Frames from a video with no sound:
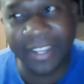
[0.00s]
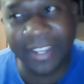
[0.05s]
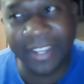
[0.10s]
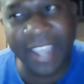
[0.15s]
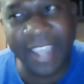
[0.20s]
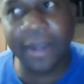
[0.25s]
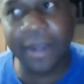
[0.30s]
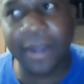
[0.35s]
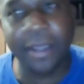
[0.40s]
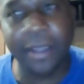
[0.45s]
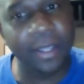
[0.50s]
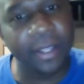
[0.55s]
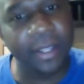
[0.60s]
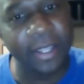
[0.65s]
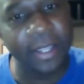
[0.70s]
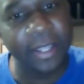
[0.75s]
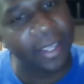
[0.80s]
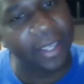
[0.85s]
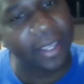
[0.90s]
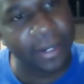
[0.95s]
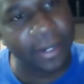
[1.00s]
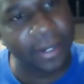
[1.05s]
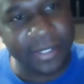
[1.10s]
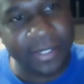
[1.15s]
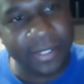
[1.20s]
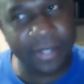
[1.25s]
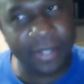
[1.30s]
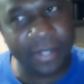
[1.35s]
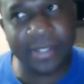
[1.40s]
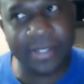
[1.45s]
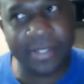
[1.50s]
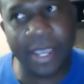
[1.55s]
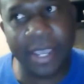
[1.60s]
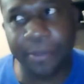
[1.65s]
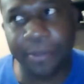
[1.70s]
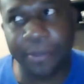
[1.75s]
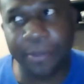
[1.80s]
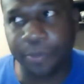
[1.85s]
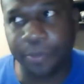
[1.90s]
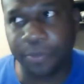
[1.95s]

And kind of, in a sense, that